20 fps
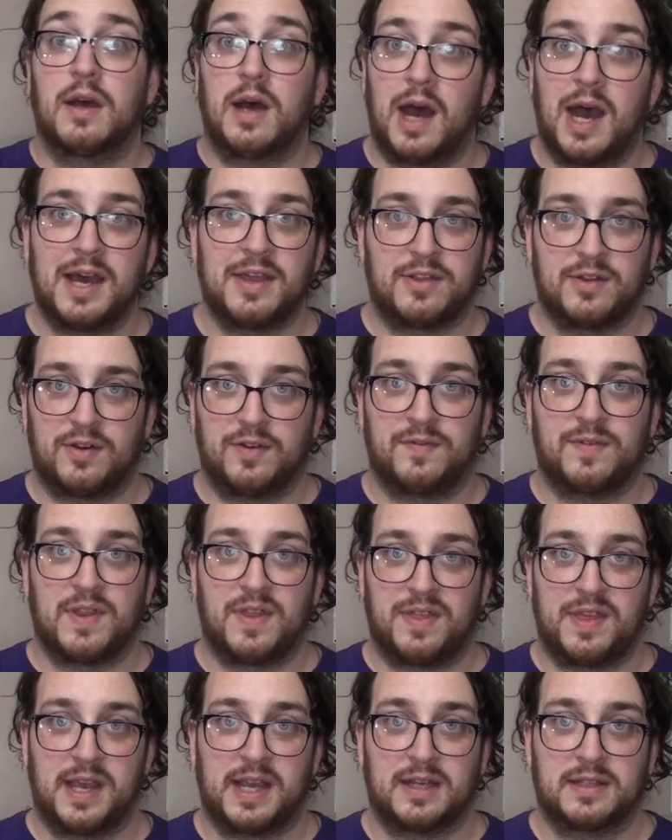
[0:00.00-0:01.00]
either of the
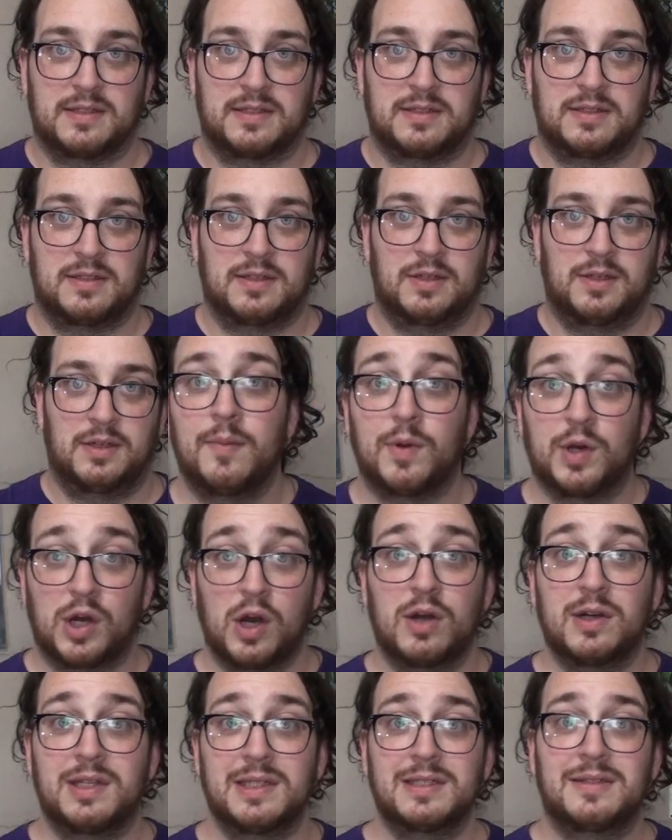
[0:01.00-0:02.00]
things.
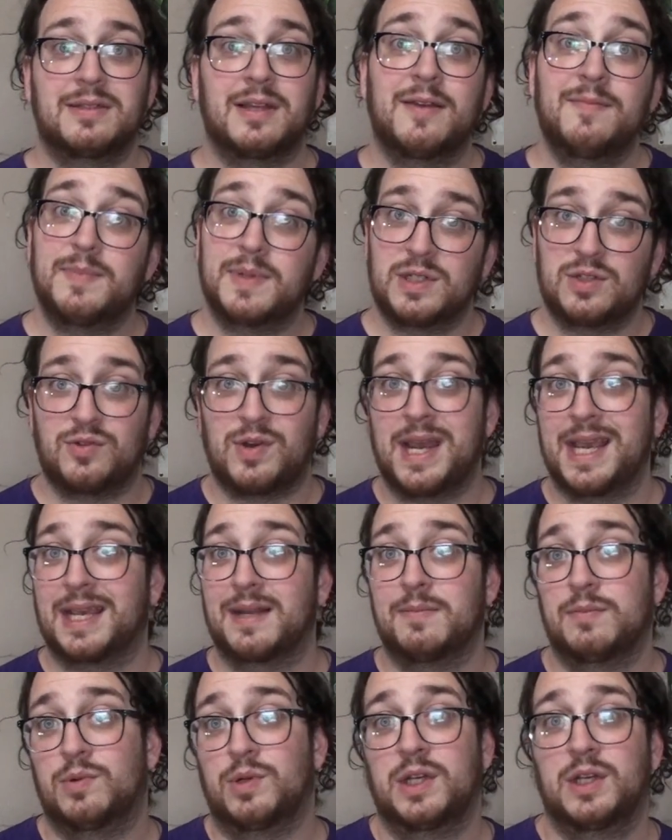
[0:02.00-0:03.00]
Regardless, I've been
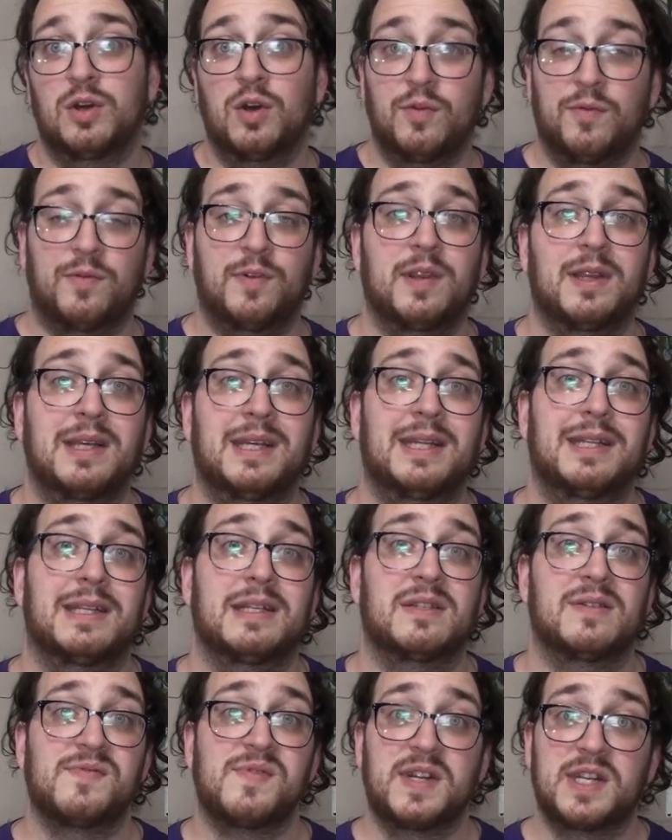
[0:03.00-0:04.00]
Dragon Boy. Hopefully
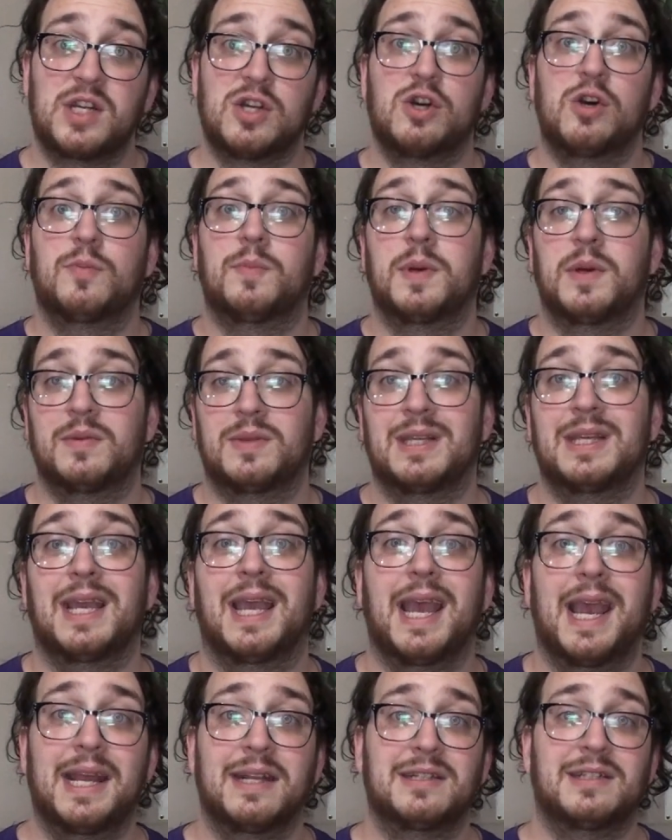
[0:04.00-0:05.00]
this video about the
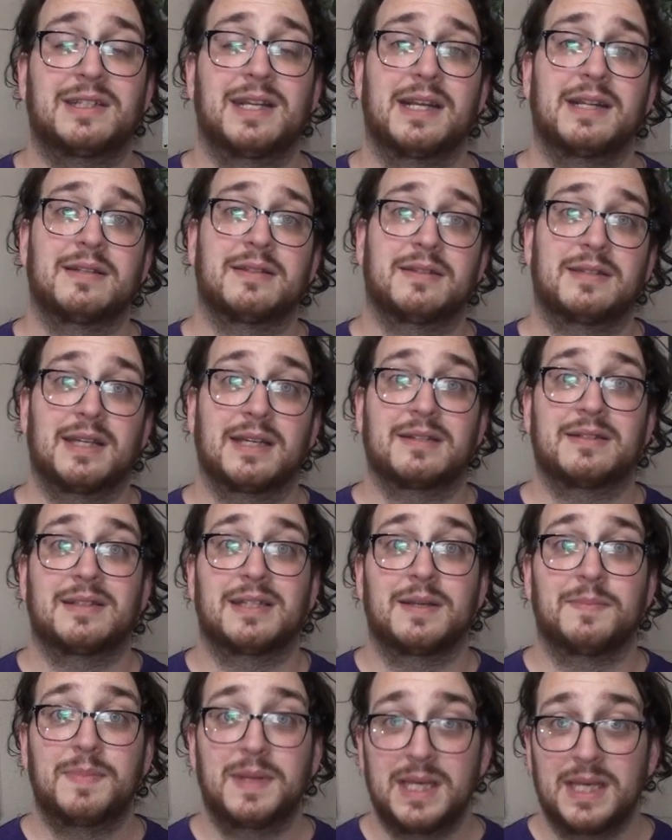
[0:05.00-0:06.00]

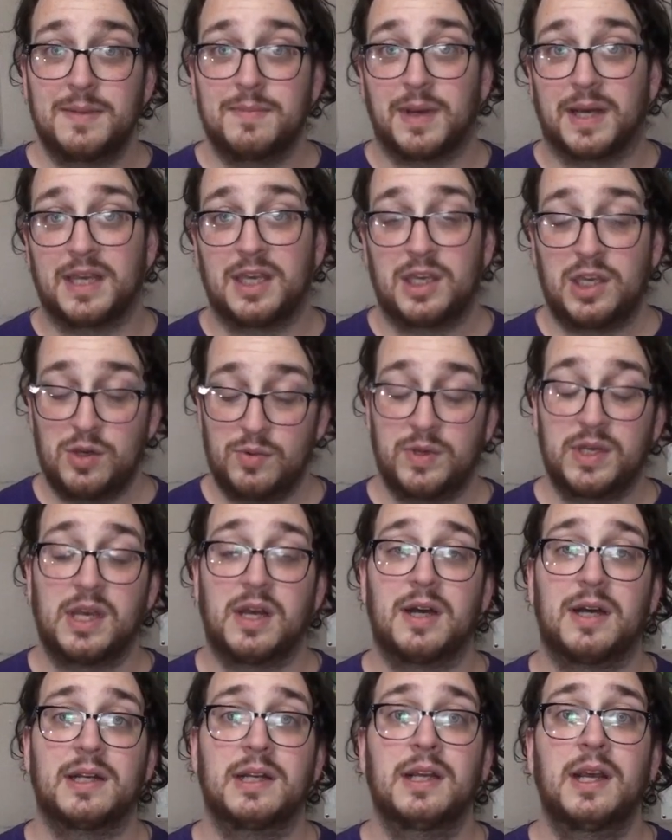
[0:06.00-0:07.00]
H1060P by
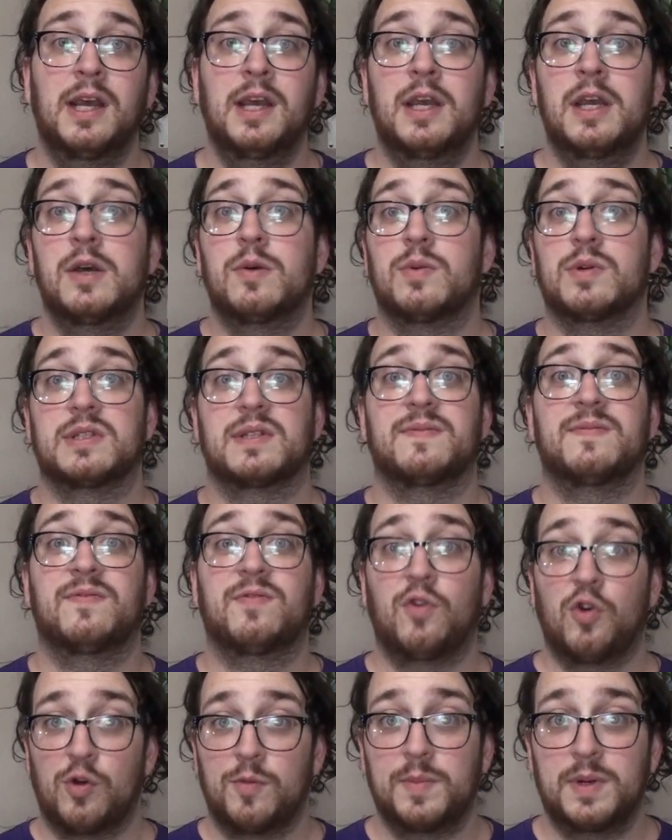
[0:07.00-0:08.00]
Huion was
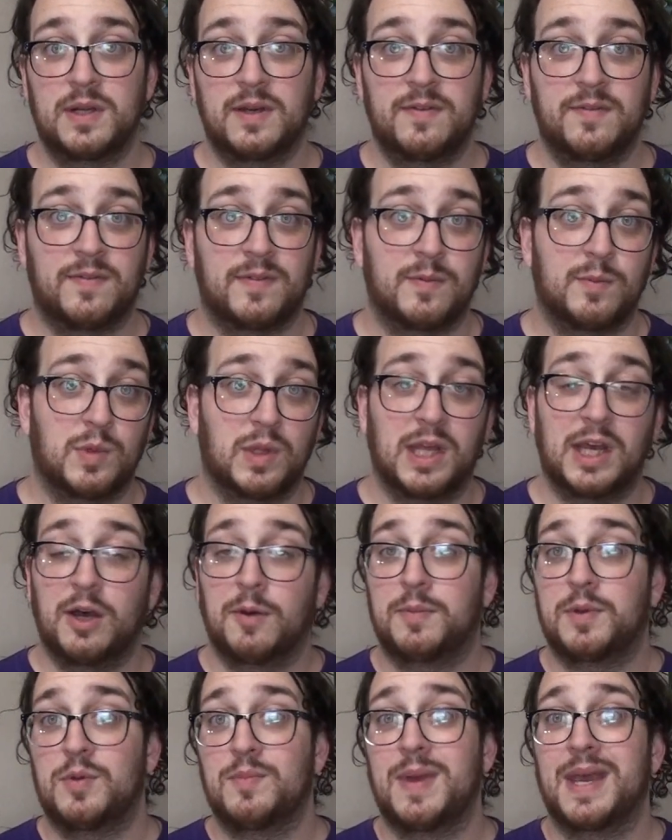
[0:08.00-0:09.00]
informative and will
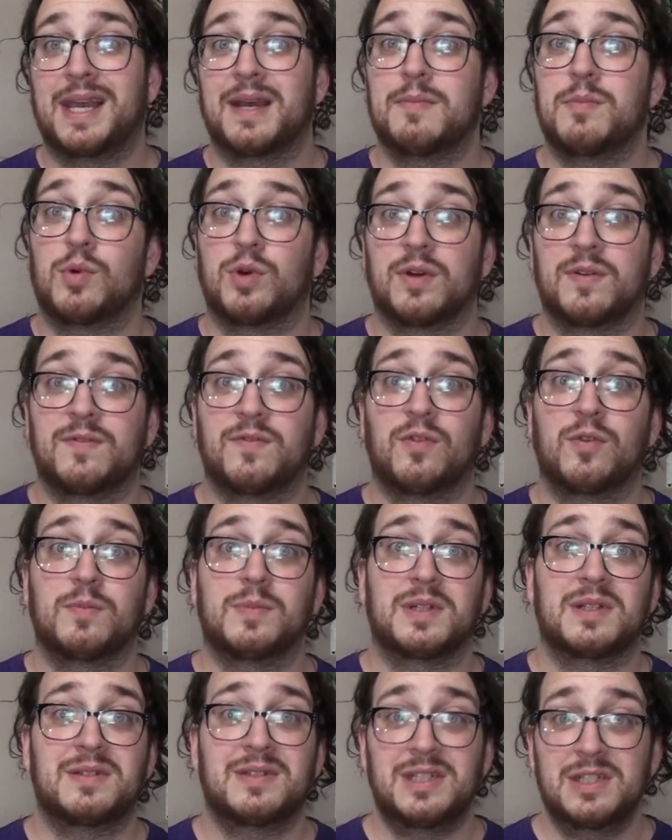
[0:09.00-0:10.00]
help you make a more
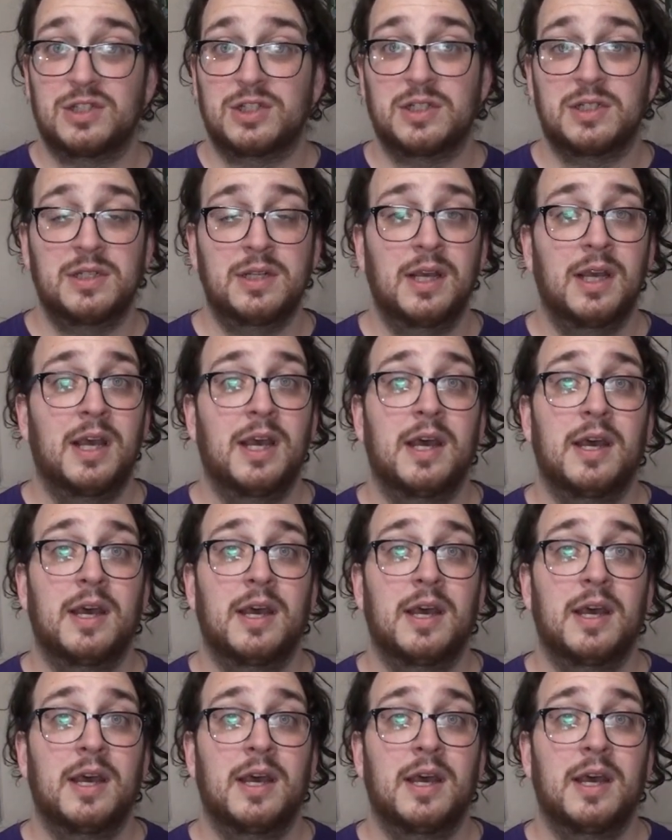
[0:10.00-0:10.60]
informed decision.